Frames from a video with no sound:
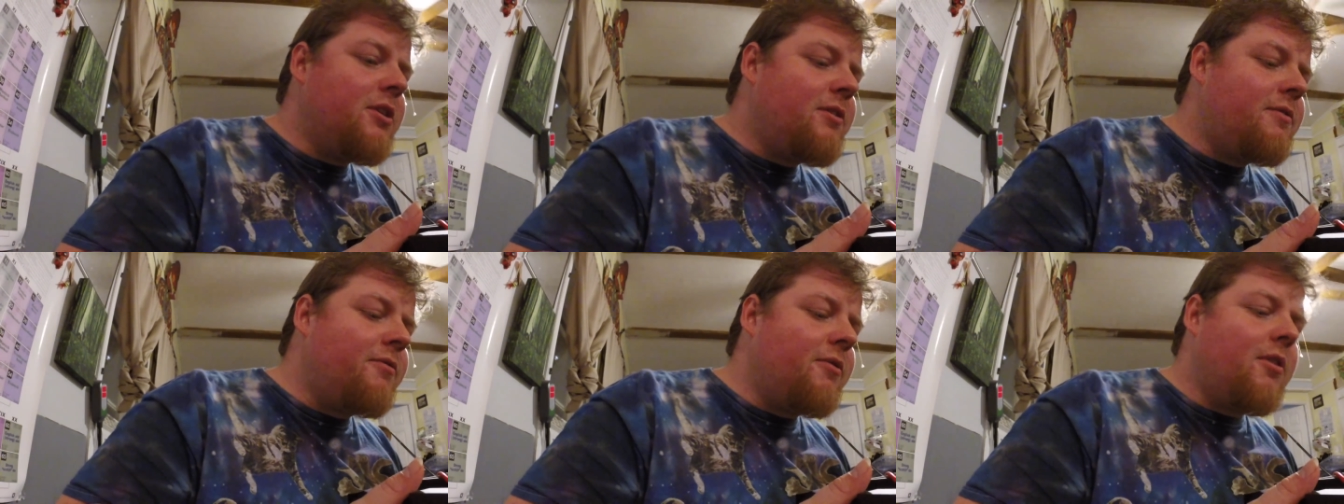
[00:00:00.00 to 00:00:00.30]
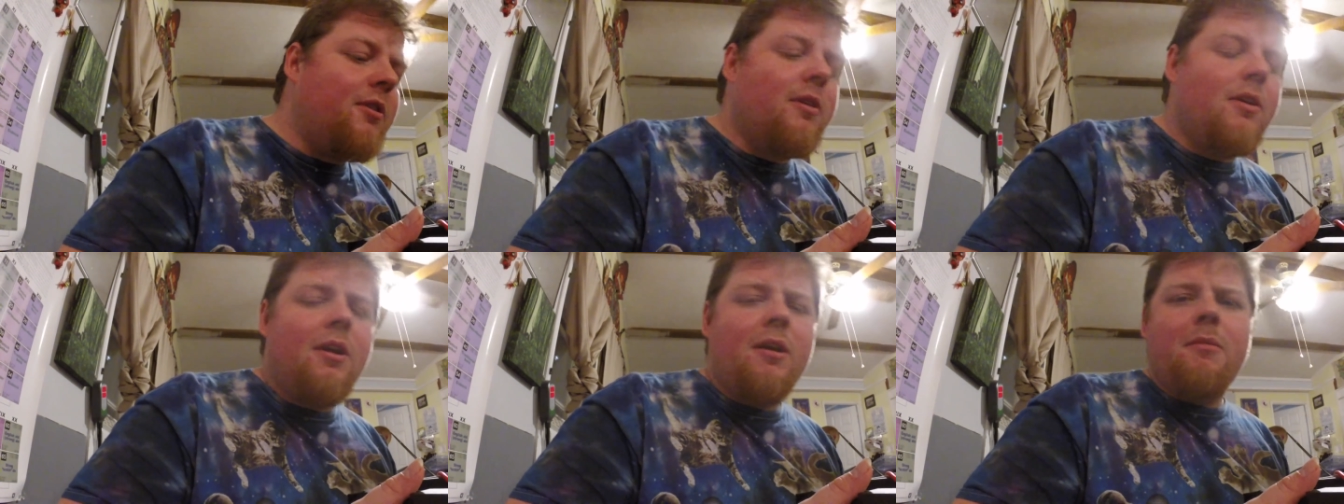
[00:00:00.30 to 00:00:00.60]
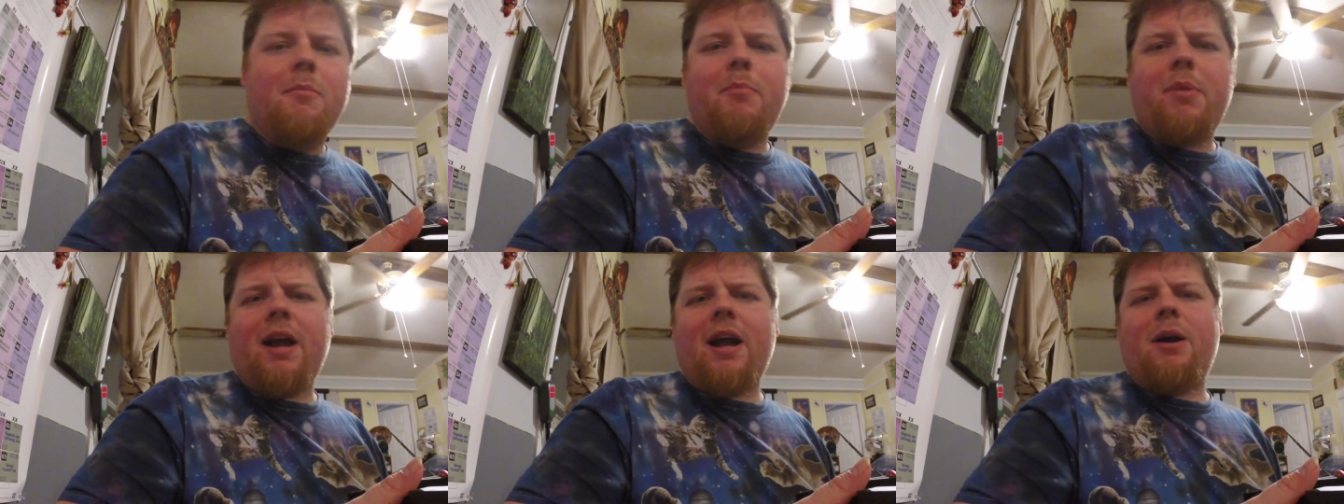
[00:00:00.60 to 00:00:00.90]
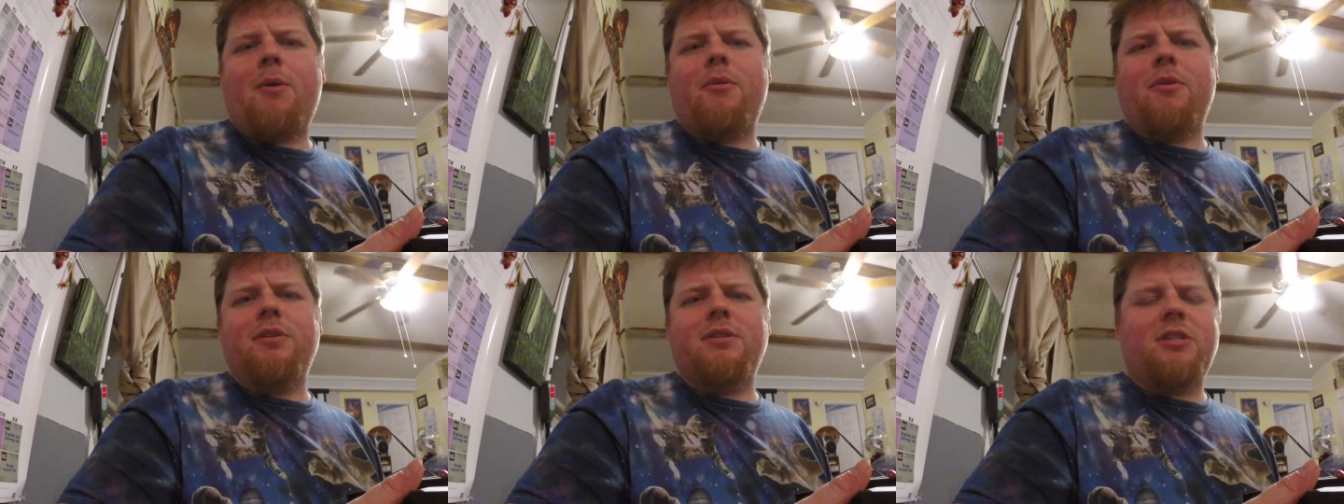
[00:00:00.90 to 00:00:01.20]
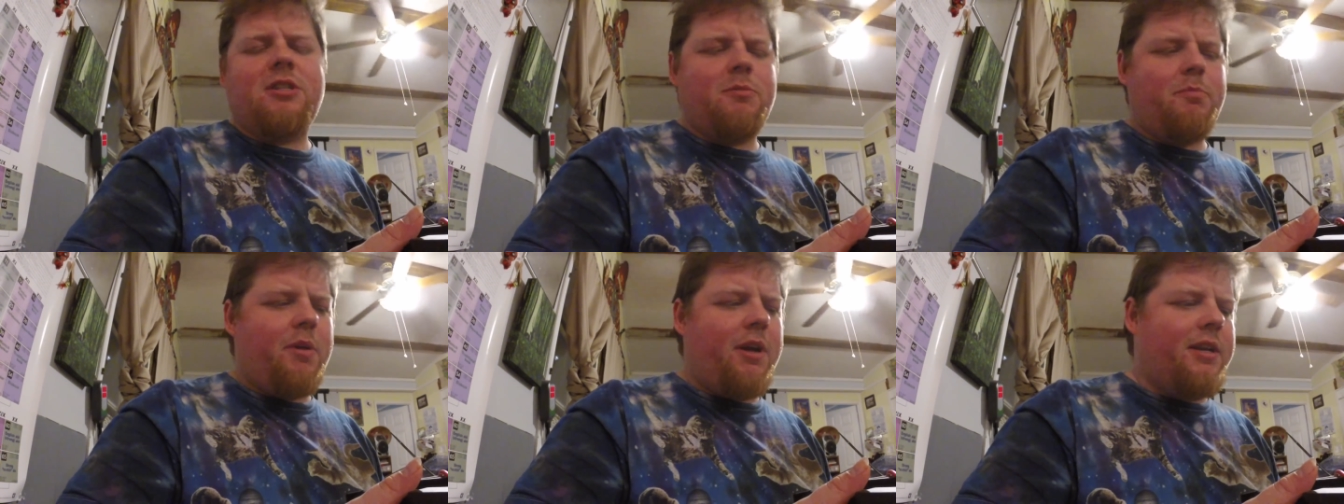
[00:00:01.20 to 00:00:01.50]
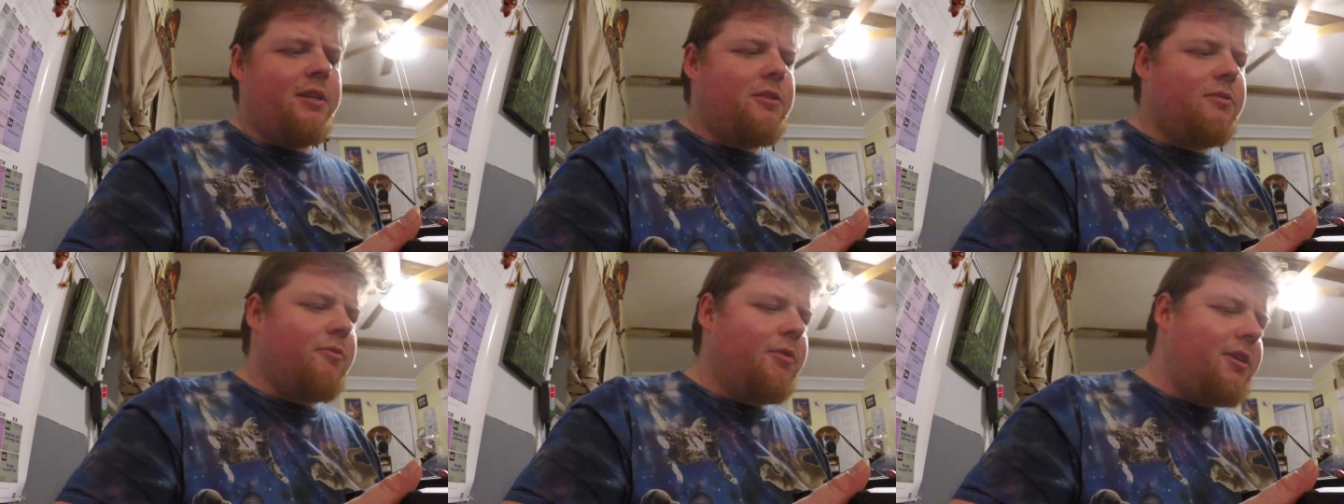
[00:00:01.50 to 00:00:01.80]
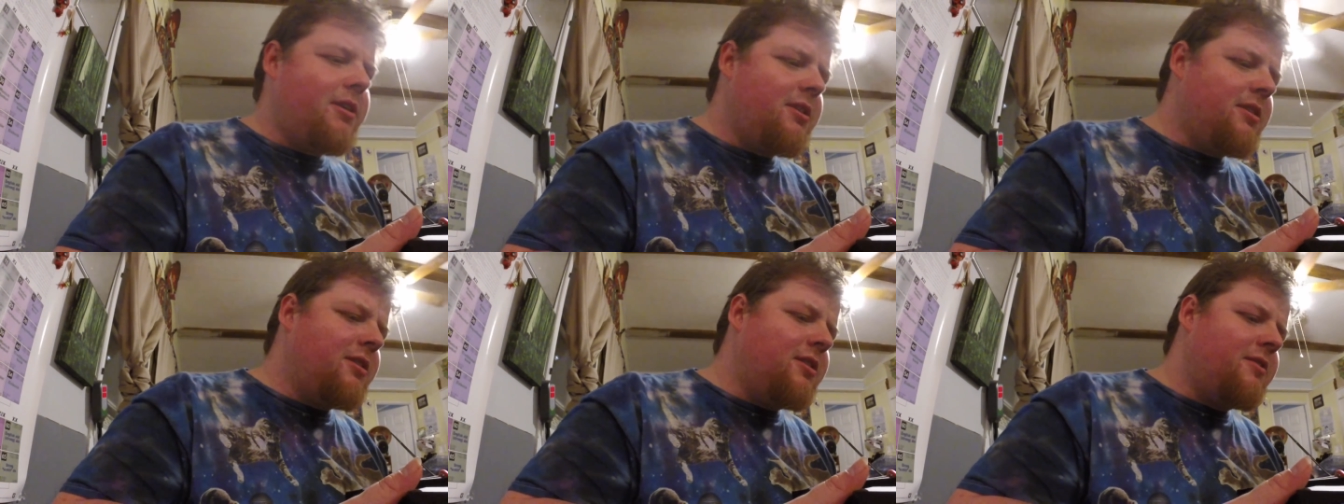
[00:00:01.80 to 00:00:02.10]
just for power and space
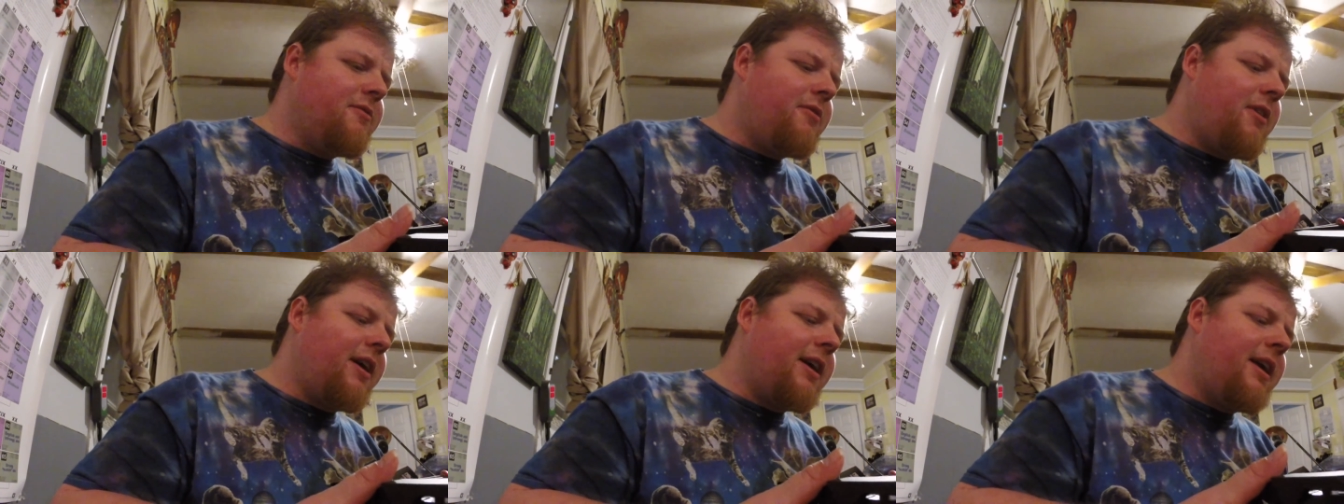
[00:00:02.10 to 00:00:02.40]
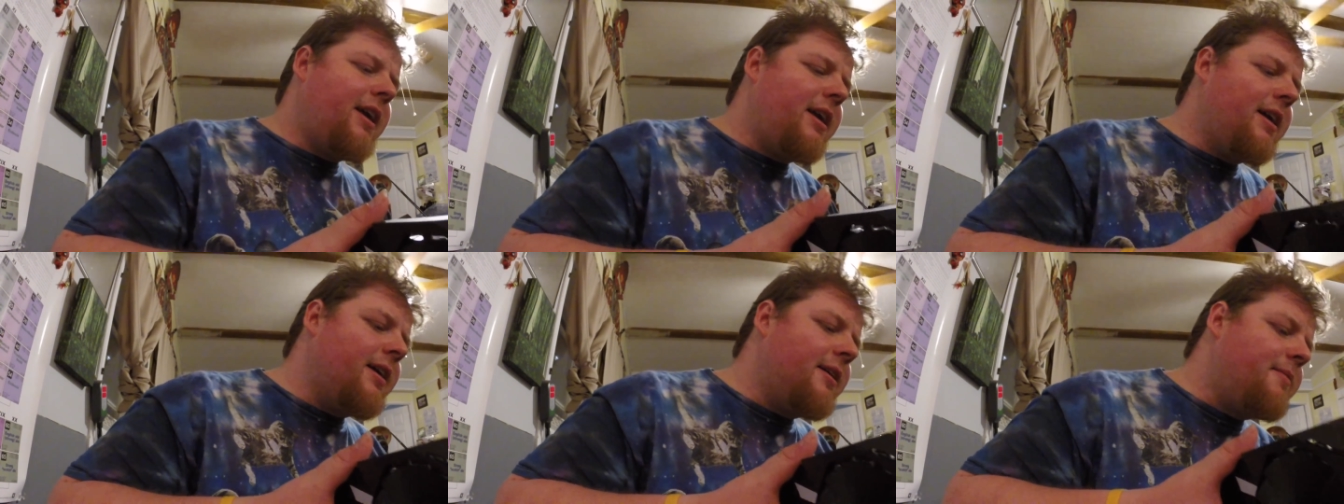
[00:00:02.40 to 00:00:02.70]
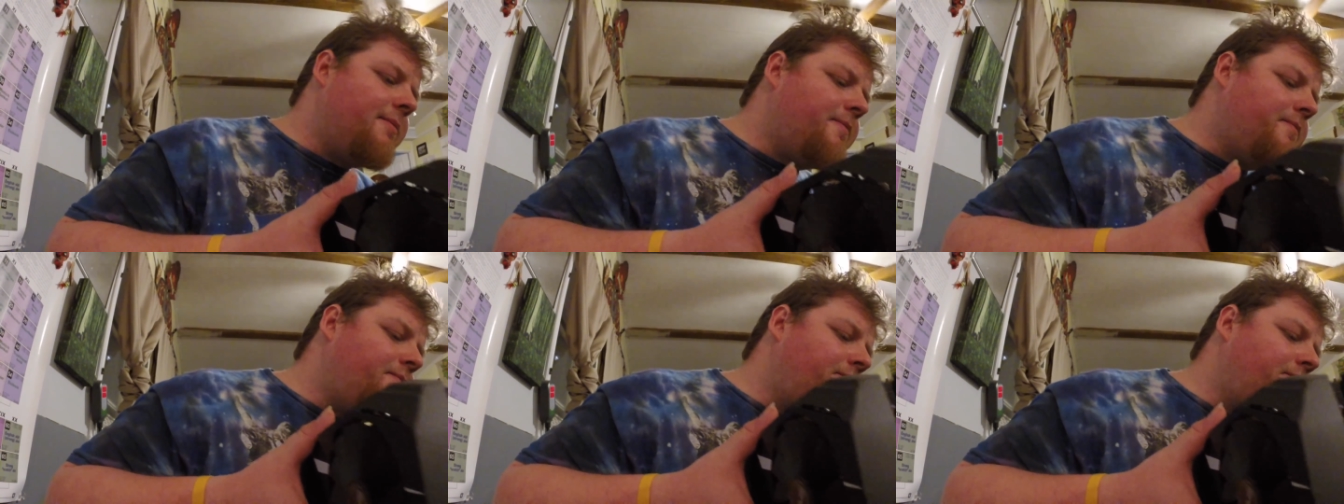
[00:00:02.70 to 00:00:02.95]
reasons, if I can't